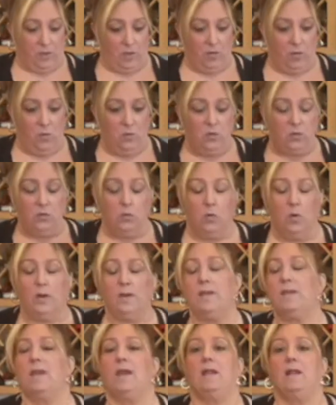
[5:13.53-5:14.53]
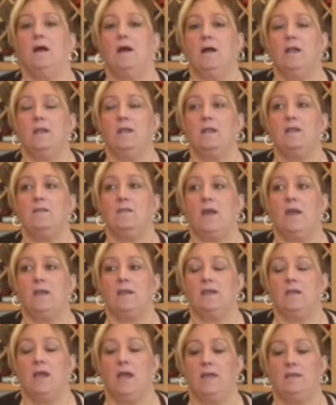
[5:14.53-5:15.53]
you want to get honey
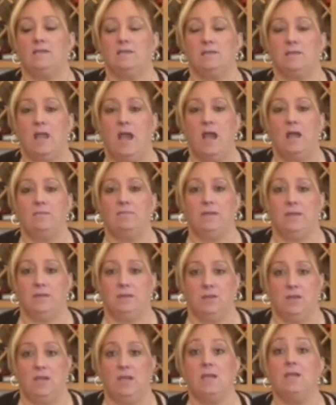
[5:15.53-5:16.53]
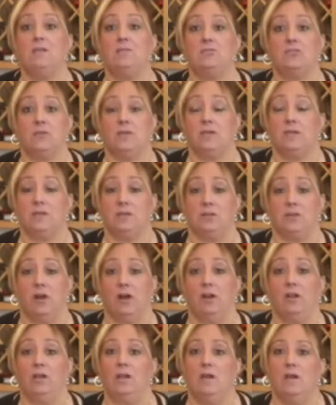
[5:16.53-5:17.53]
that has not been heat treated at
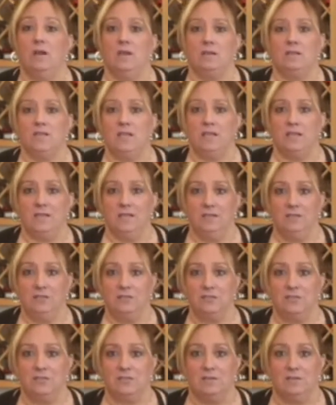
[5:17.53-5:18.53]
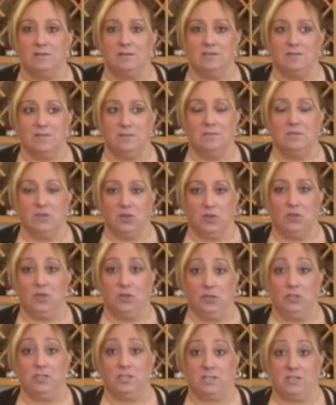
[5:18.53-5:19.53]
all, because that kills some of the
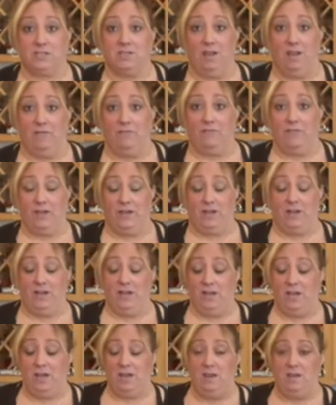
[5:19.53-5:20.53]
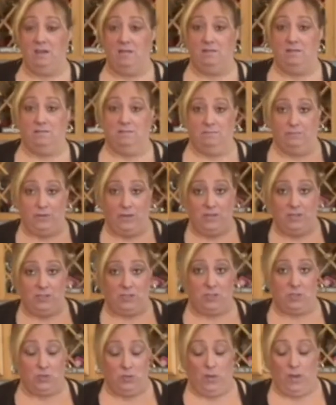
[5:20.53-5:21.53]
good stuff that honey
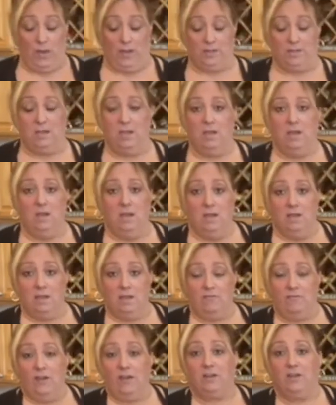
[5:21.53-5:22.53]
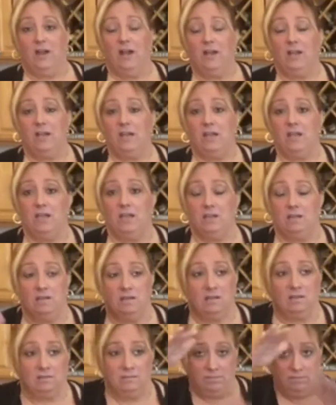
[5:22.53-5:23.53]
brings to us. They found honey in
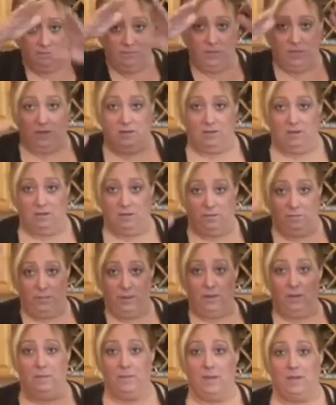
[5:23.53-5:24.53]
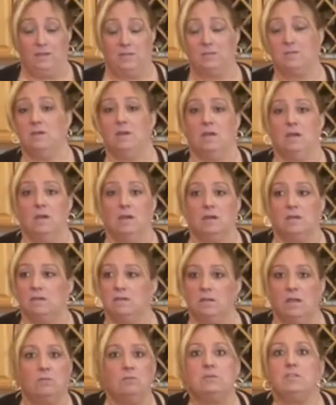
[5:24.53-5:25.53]
the, what do you call it, the pyramids,
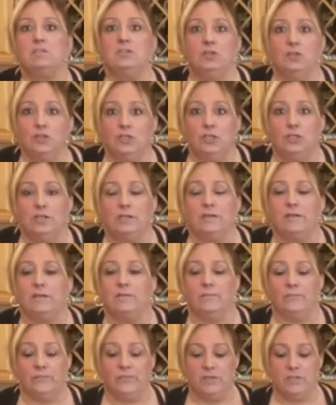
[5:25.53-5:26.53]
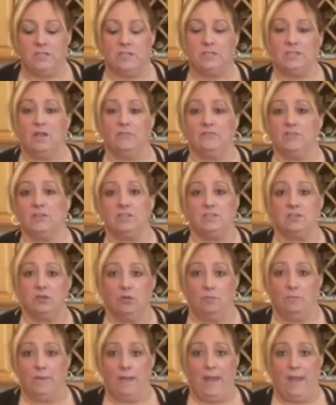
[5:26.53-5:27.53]
that was still good. This stuff doesn't
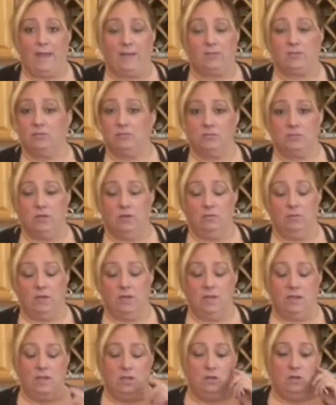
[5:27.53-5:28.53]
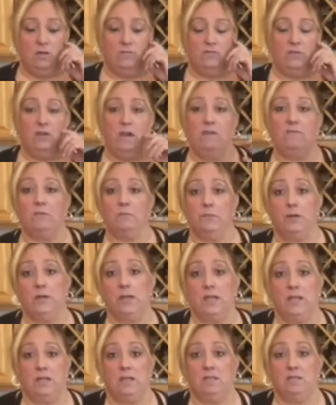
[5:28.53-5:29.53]
go bad. So don't, if you're ever
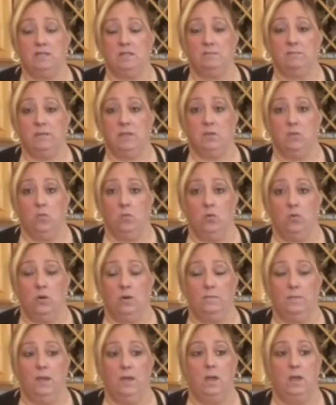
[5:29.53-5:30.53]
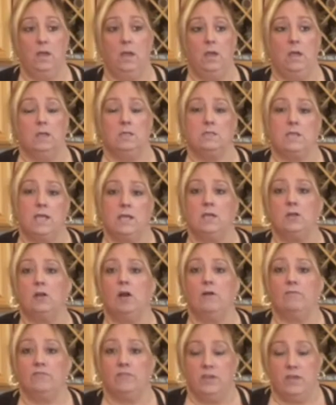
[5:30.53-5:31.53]
putting it in something warm, take it
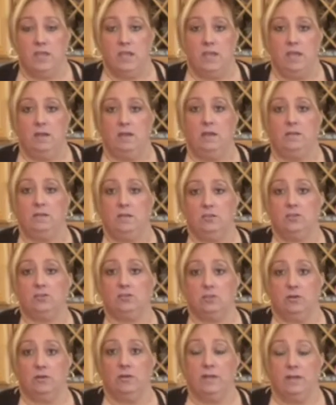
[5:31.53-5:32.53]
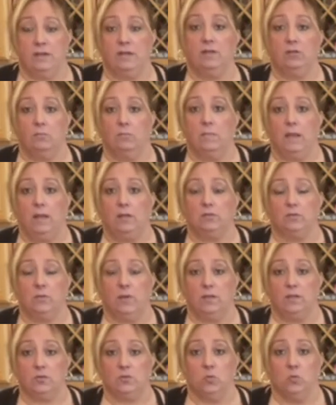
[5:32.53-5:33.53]
off the heat and then stir it in and it'll melt
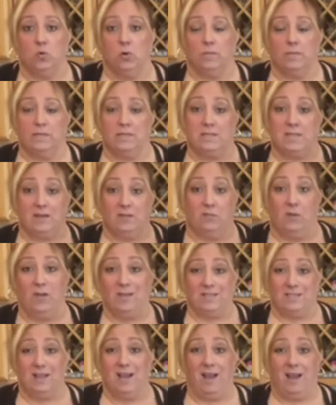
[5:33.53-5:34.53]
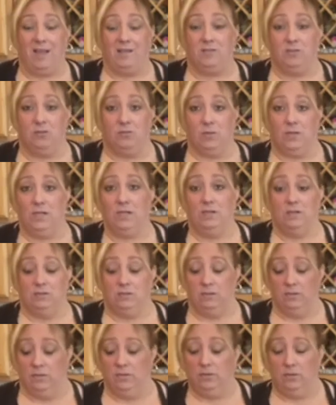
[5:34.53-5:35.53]
while it's warm instead of while it's hot. Don't
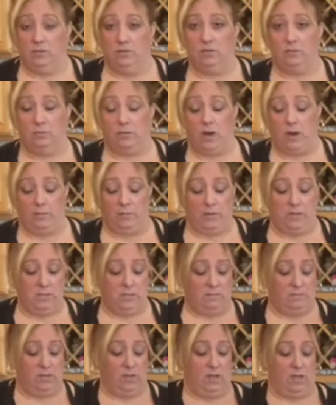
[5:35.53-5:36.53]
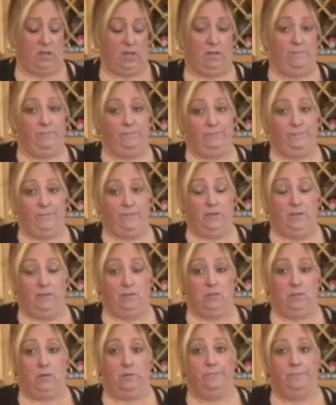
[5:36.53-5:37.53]
kill the good properties of the honey.
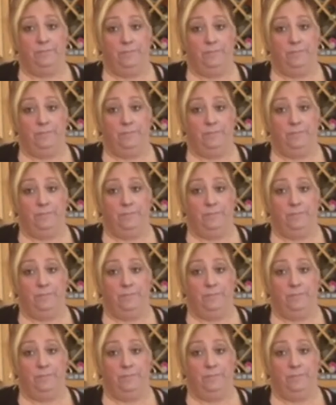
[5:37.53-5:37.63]
So,